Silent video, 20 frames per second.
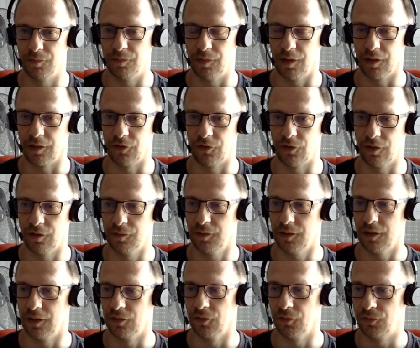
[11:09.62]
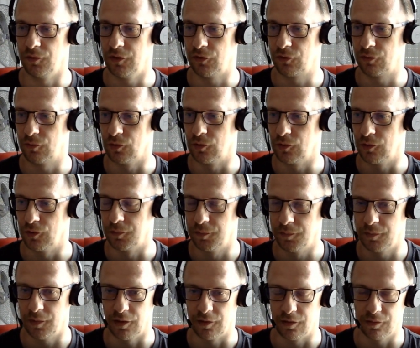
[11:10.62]
Like I said, end of this quarter
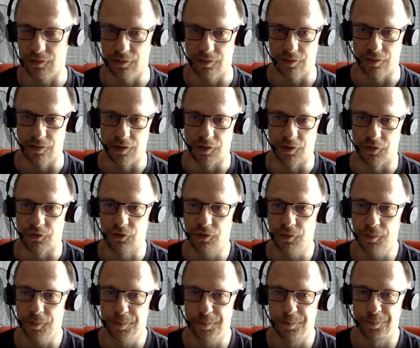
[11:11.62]
at latest.